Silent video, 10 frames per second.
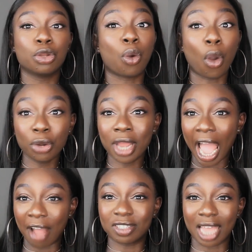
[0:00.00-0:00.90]
You only
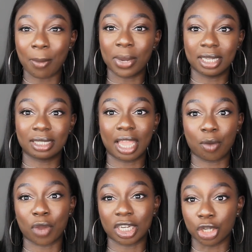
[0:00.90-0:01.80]
have 10 minutes to
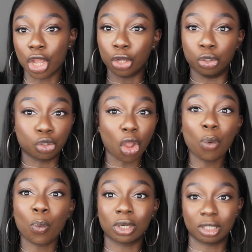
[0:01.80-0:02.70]
get ready. You
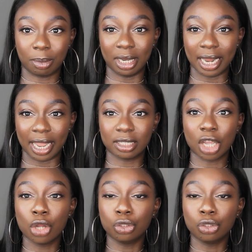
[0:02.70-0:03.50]
don't want to be late.